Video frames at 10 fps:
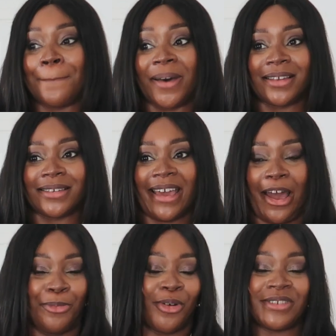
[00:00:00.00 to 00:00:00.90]
But
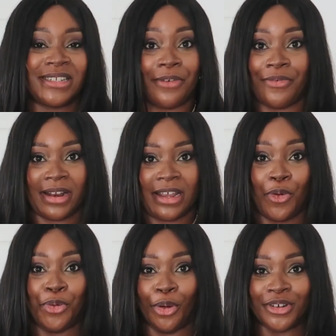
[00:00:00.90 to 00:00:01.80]
yeah,
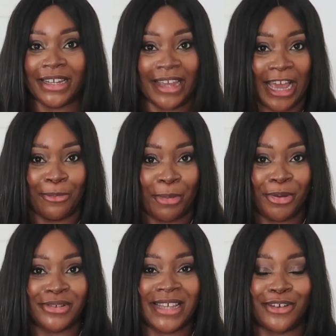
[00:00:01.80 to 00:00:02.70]
definitely not getting my
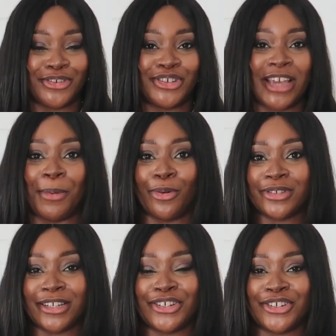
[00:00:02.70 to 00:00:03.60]
boots out just yet, but
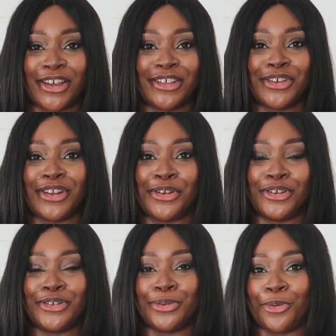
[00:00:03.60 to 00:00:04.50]
also to show you that, you know, you
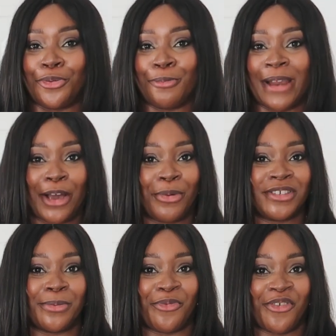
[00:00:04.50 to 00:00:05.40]
can do an all black
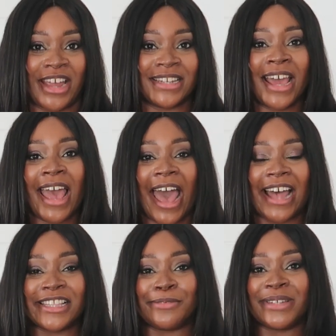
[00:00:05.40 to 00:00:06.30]
with some red
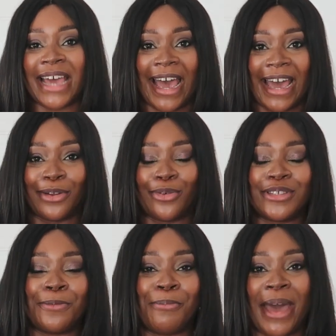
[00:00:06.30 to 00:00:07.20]
and some tan or
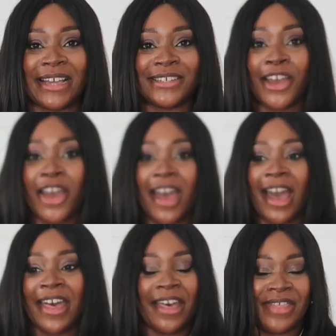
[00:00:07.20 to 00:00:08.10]
some beige.
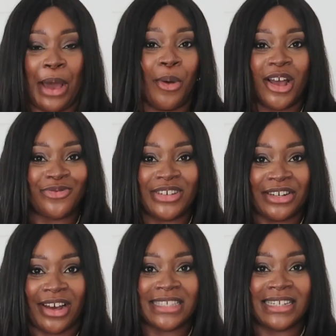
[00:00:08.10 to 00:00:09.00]
That works
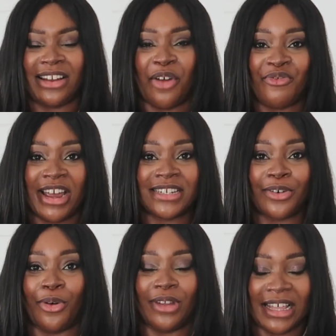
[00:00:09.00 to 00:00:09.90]
really nicely, like
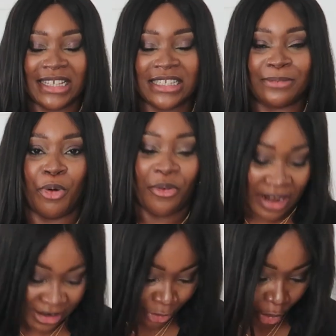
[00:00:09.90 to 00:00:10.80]
red, or like this is more of
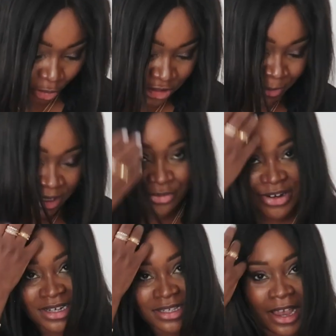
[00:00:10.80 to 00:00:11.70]
like an oxblood
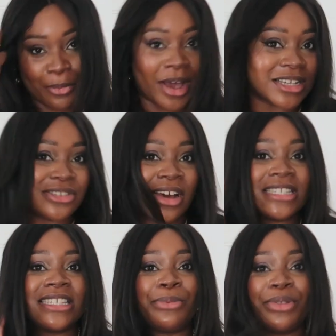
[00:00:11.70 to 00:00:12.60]
red, so it works
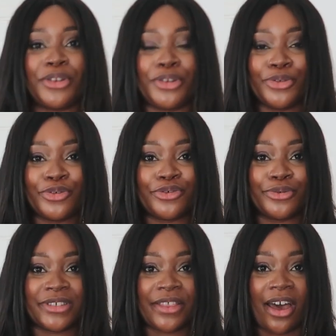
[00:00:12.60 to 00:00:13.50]
nicely with the
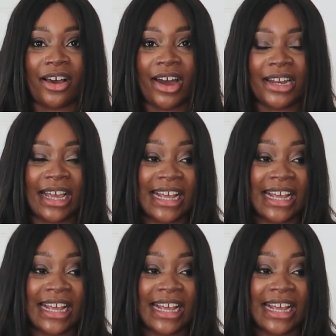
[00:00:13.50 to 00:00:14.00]
neutrals that are kind of